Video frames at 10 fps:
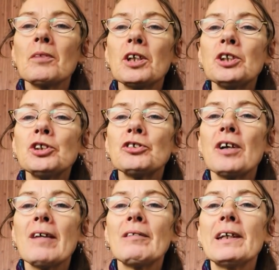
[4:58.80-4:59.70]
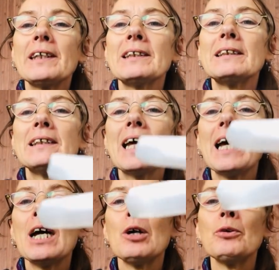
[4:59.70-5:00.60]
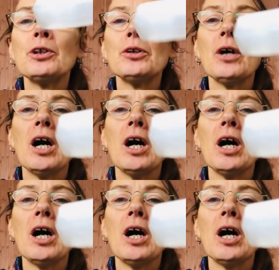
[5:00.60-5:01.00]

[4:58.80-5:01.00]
and traveling down your